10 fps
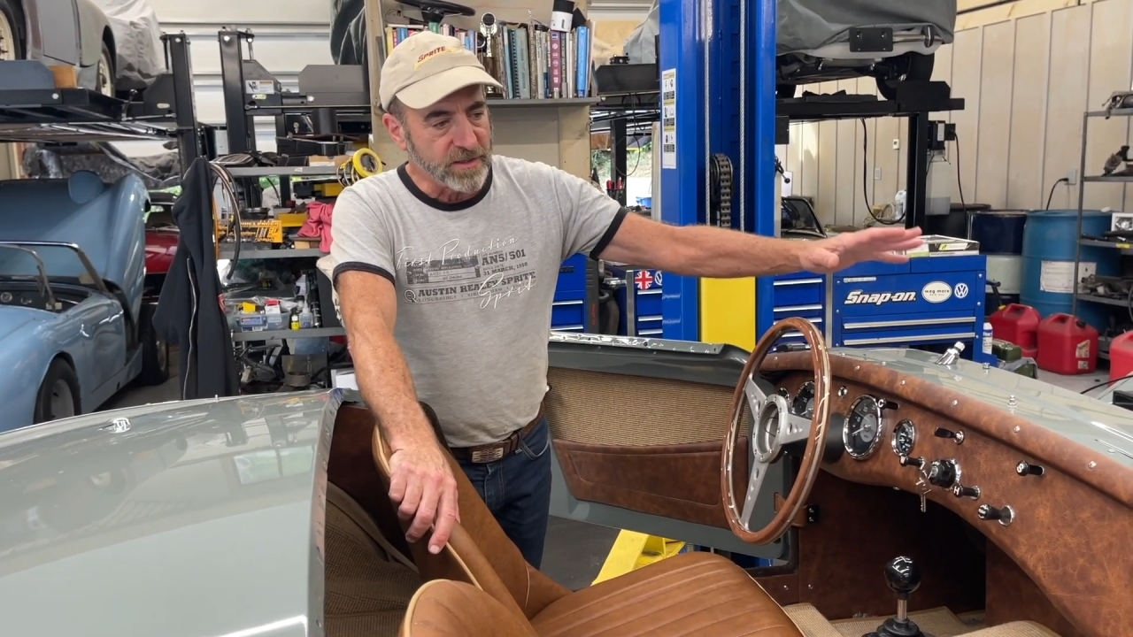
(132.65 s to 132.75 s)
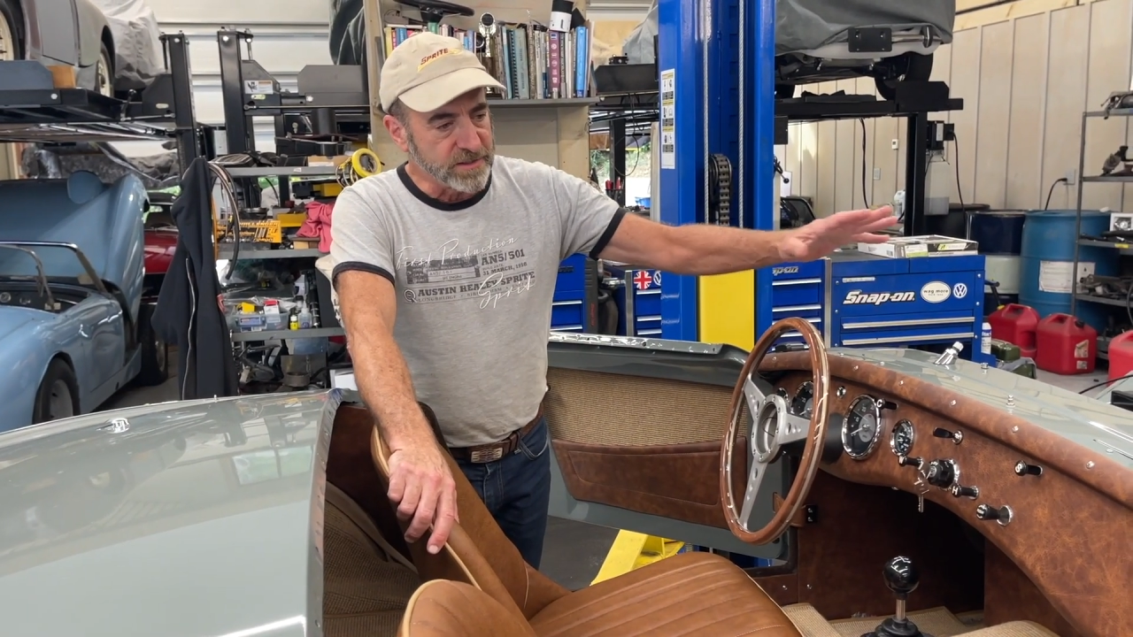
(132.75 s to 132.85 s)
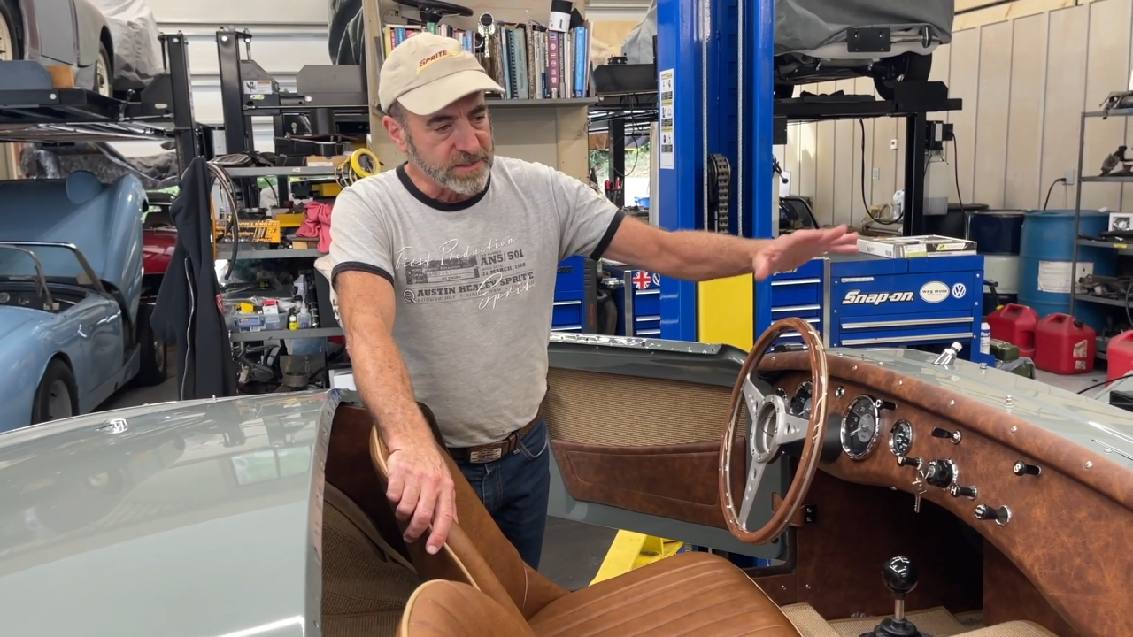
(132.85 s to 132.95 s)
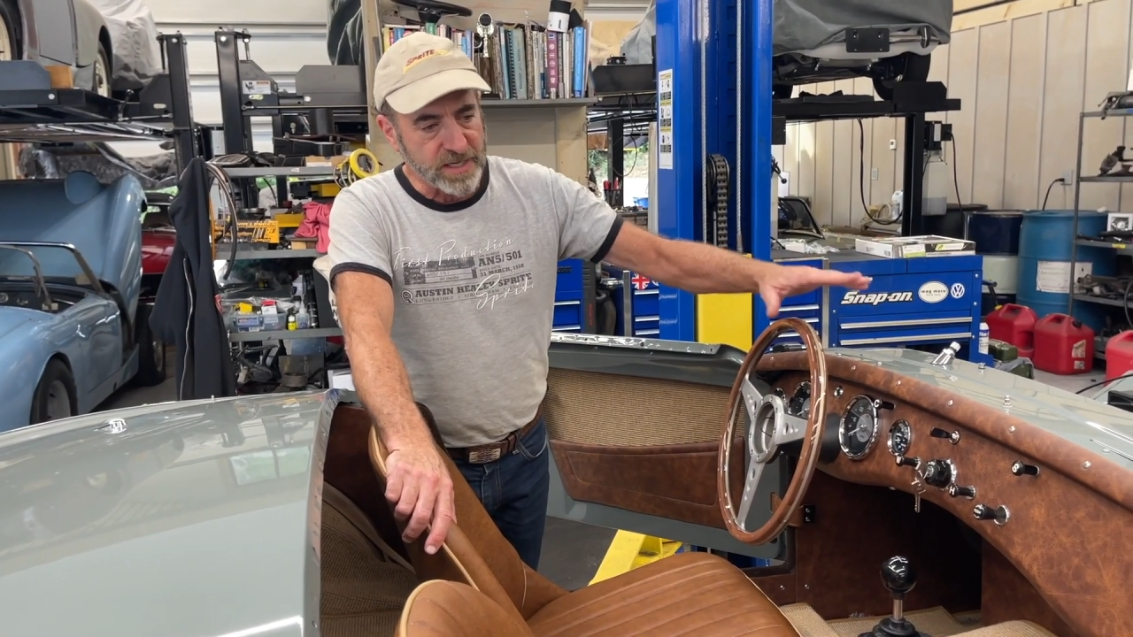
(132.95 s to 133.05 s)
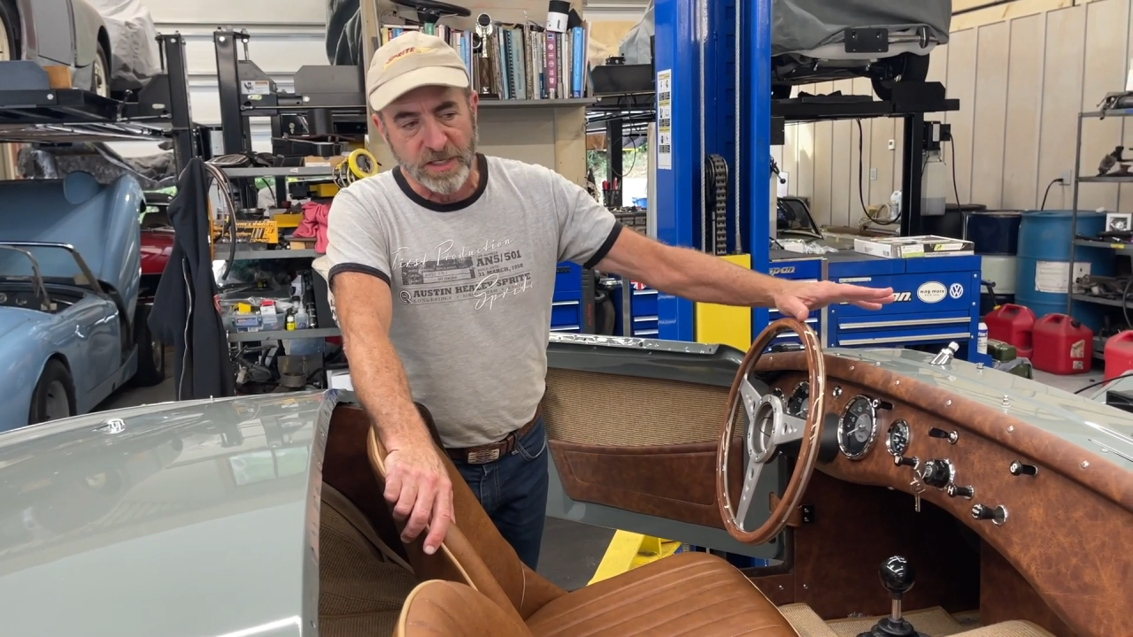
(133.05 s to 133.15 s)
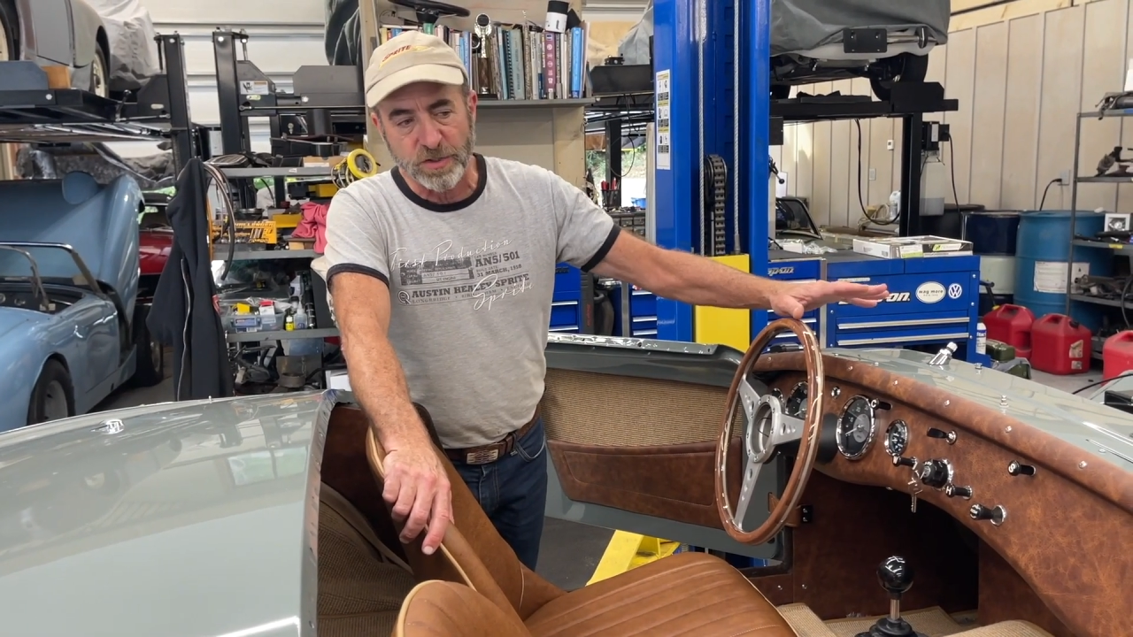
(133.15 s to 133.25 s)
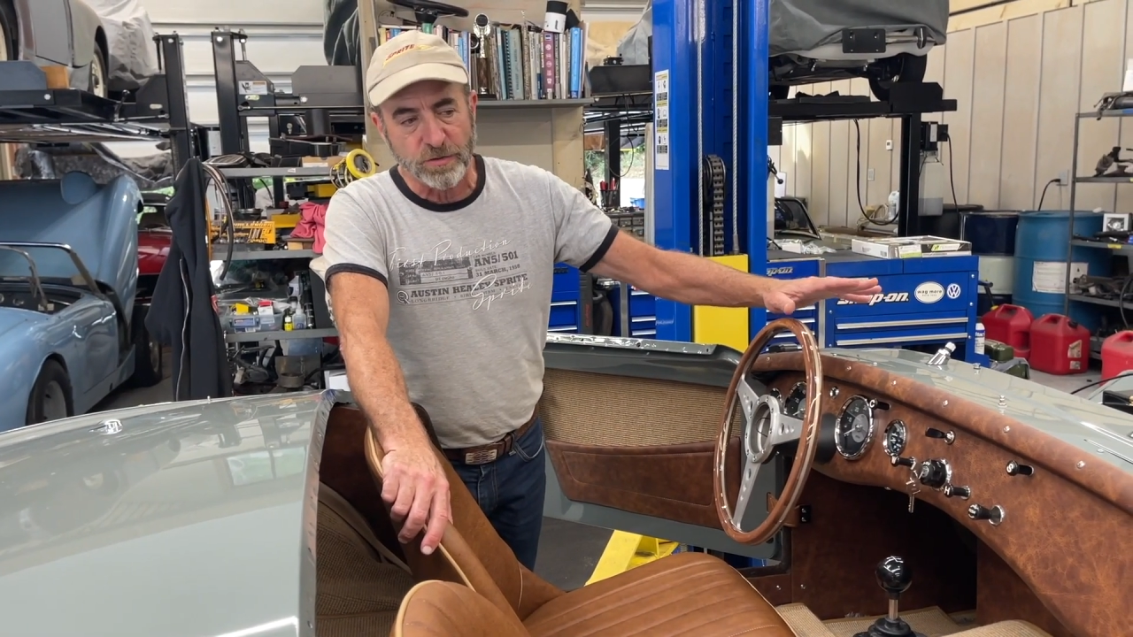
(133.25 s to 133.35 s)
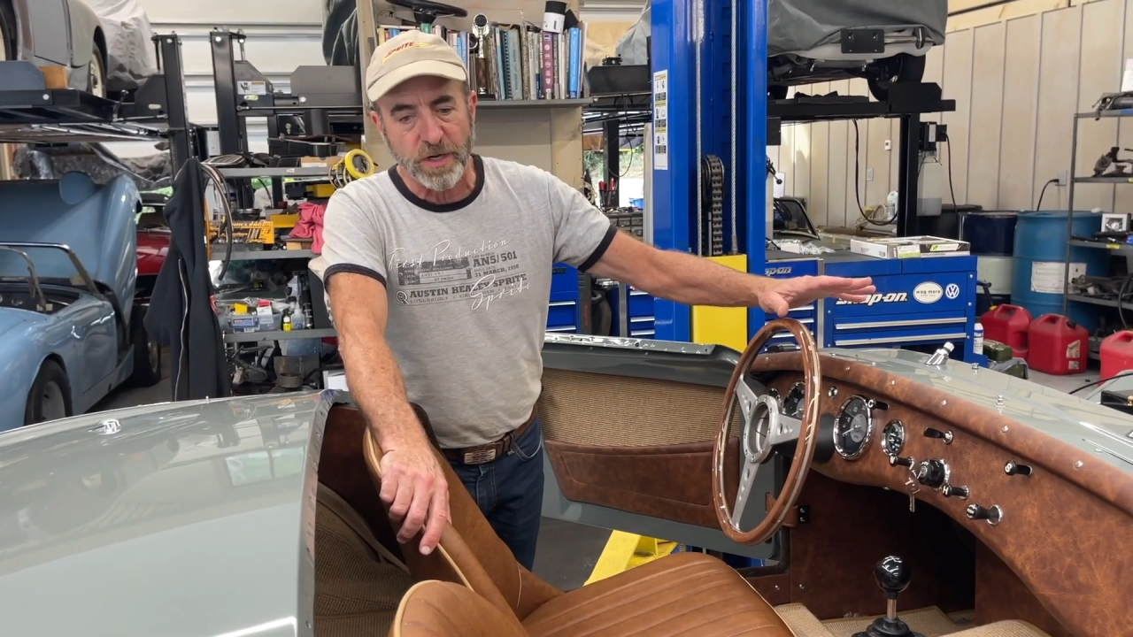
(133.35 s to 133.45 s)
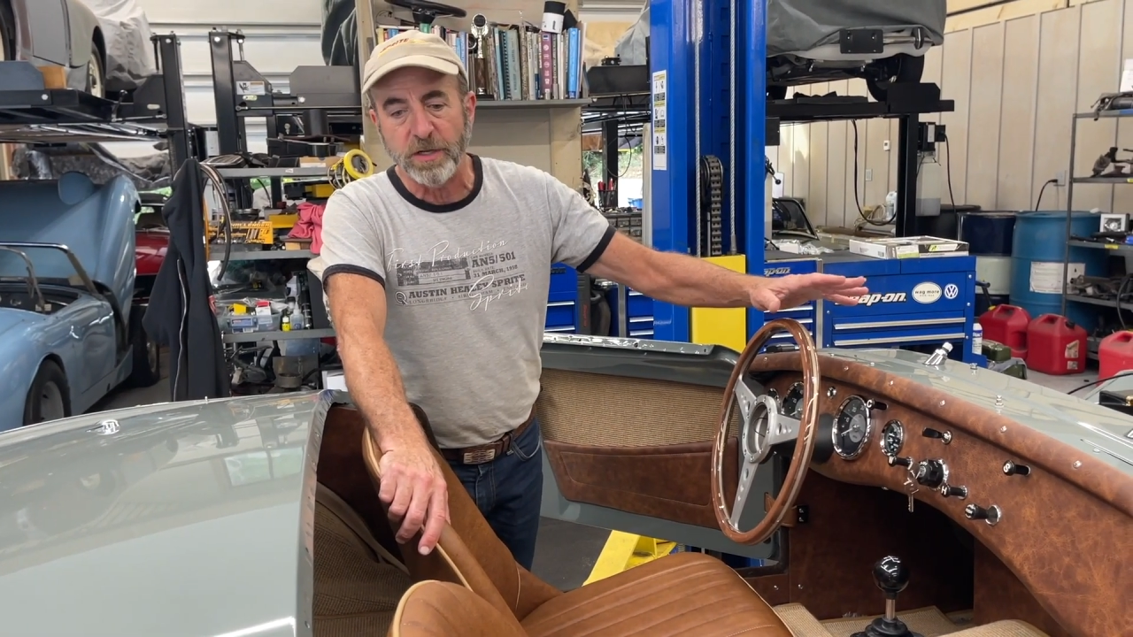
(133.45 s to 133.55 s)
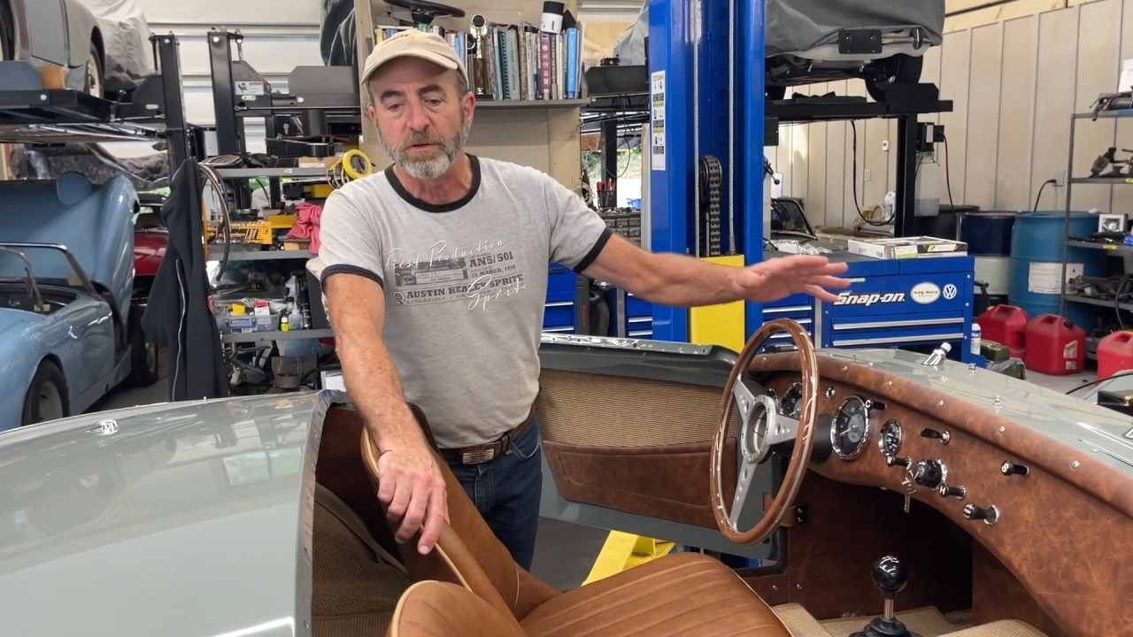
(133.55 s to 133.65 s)
sage
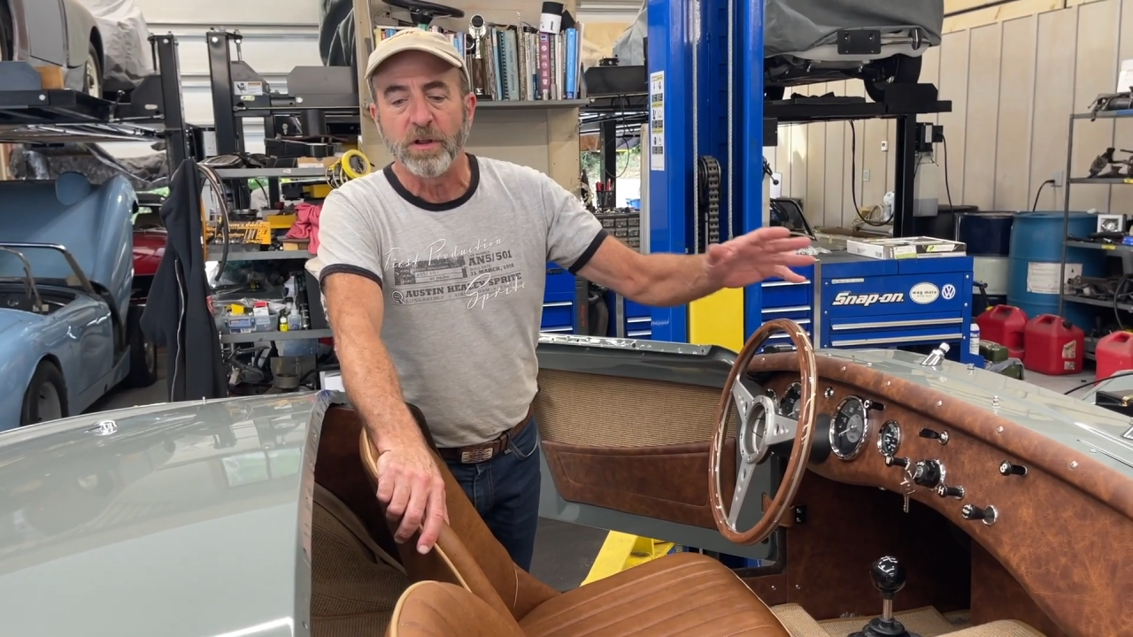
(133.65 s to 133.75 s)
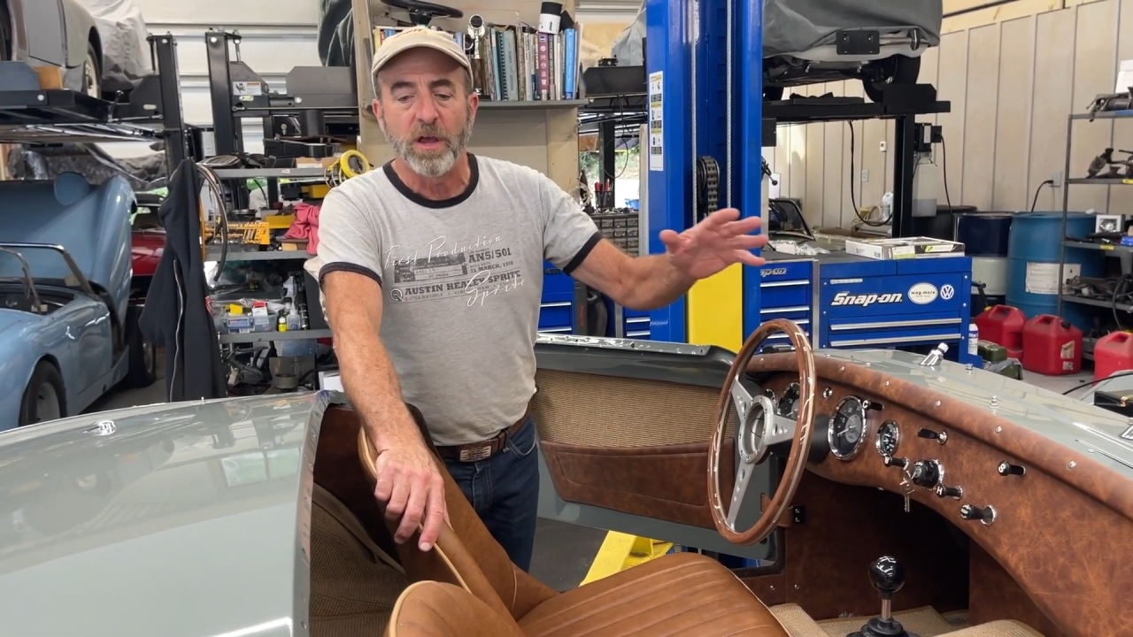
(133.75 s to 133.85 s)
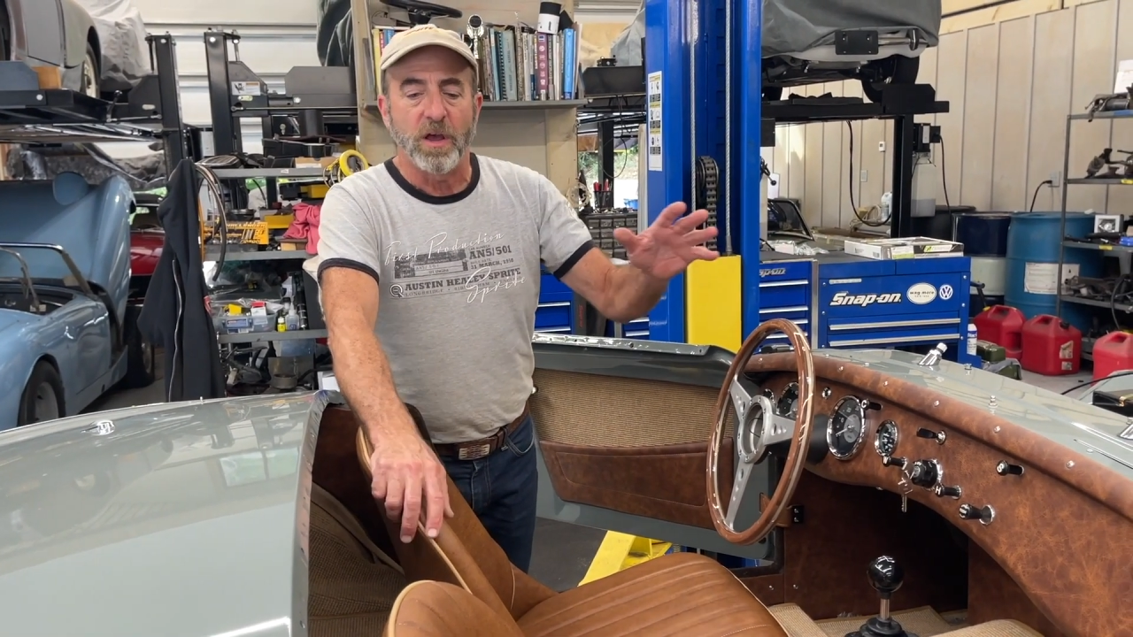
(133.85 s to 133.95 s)
green?